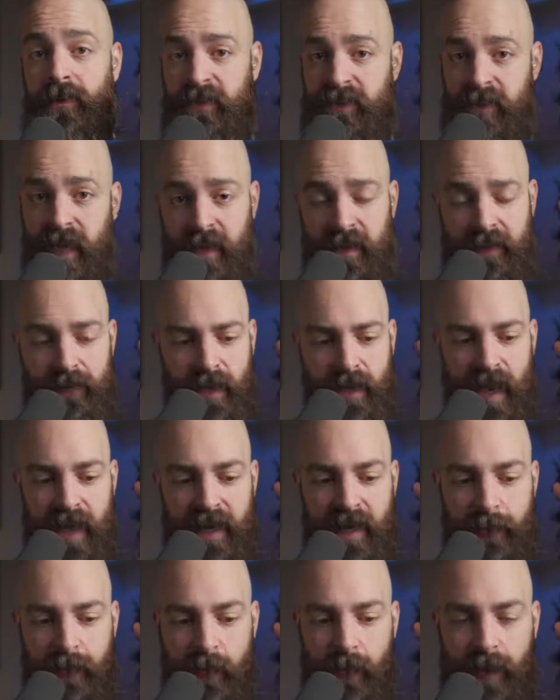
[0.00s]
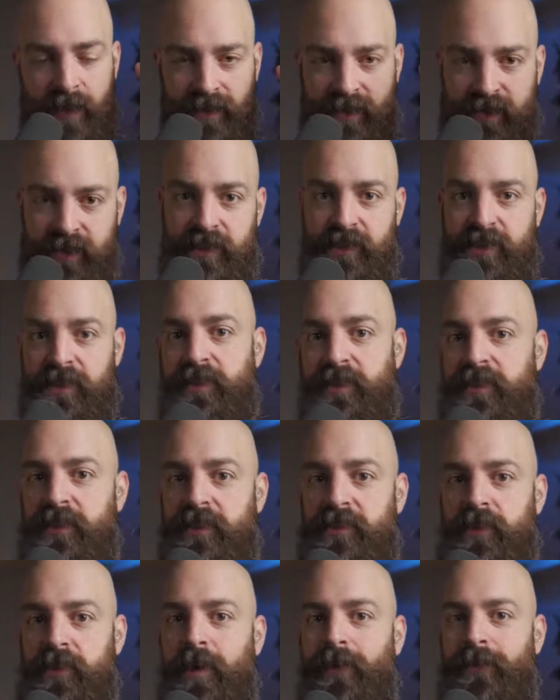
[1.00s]
AWS seizes the
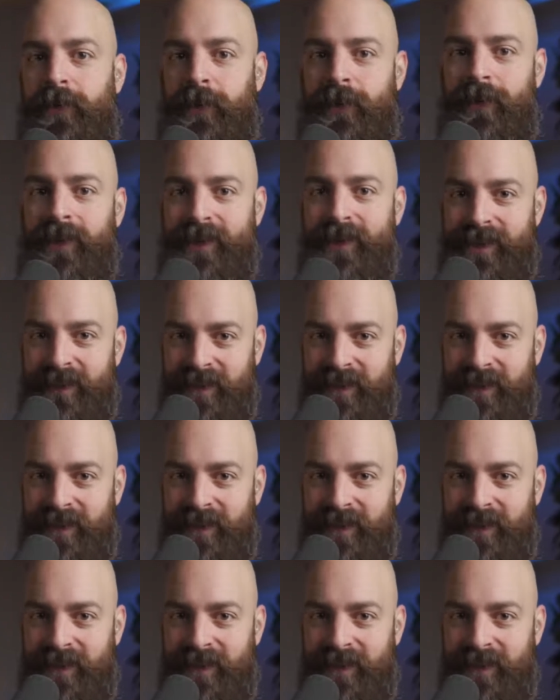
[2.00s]
server,